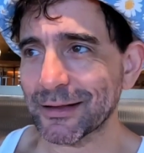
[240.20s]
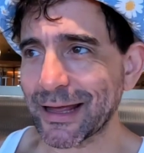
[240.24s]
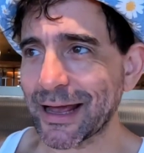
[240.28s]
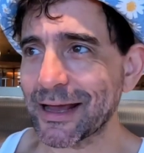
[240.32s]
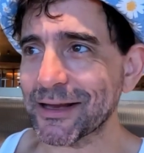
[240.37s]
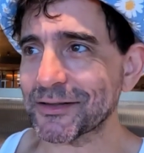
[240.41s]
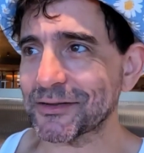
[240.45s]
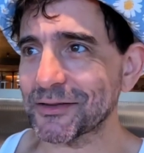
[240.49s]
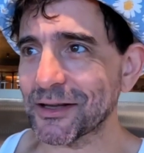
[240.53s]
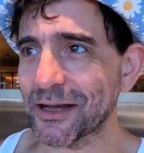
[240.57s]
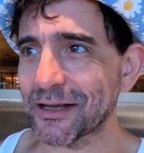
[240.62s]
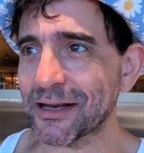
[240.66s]

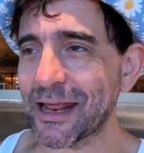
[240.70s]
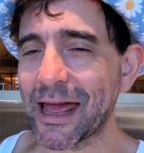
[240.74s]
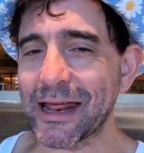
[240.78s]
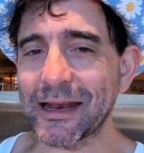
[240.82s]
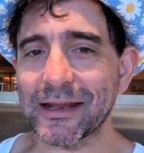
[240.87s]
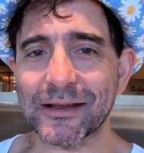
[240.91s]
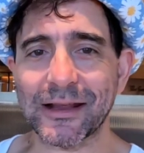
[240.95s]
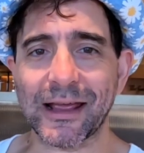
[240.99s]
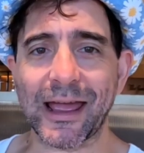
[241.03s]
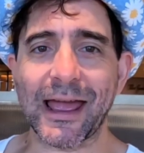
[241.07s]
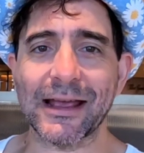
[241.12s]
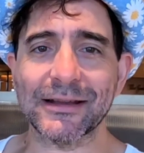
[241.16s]
Last night,
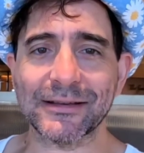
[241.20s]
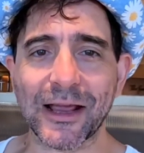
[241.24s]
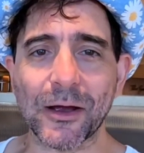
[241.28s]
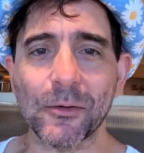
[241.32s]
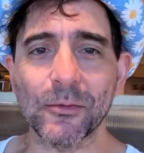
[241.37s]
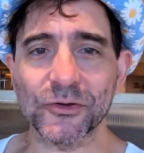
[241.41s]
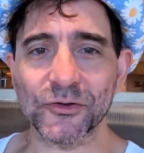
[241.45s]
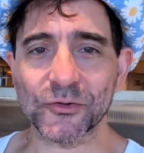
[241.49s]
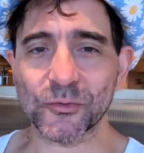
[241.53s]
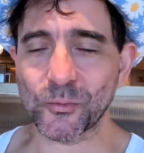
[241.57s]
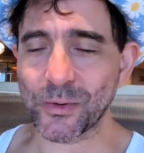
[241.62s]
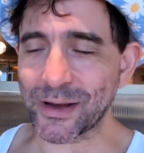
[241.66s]
as I
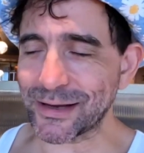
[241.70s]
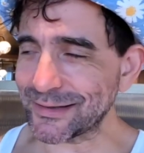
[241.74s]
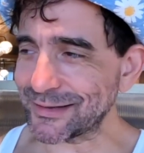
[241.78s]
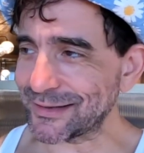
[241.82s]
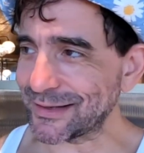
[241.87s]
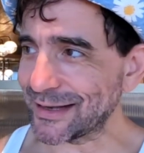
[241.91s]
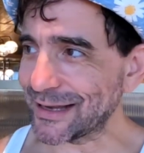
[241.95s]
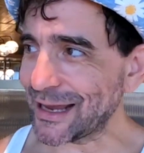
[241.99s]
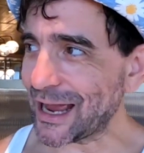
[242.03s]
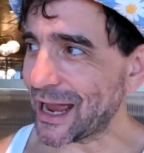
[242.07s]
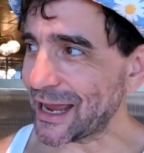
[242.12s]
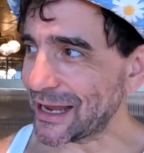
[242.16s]
was
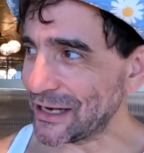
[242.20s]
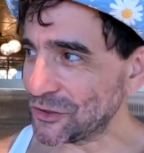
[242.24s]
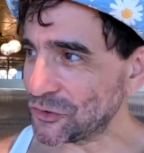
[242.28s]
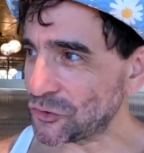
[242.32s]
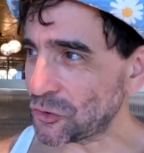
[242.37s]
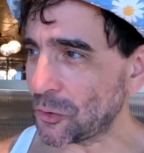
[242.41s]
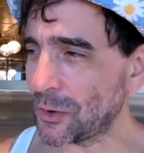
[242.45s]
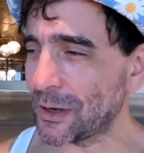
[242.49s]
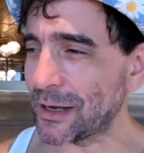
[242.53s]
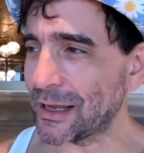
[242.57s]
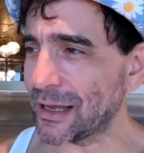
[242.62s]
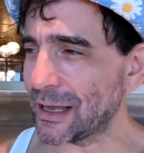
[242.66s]
resting,
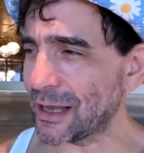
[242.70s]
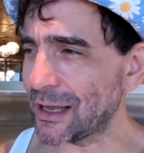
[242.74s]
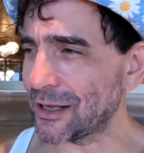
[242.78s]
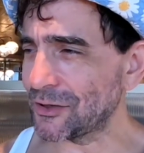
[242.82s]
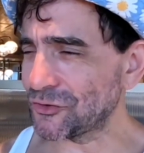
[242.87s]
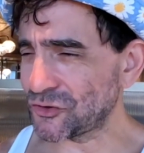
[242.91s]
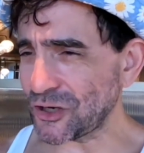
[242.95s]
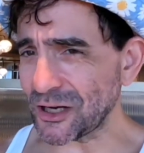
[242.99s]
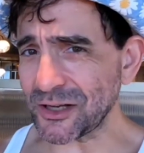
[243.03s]
enjoying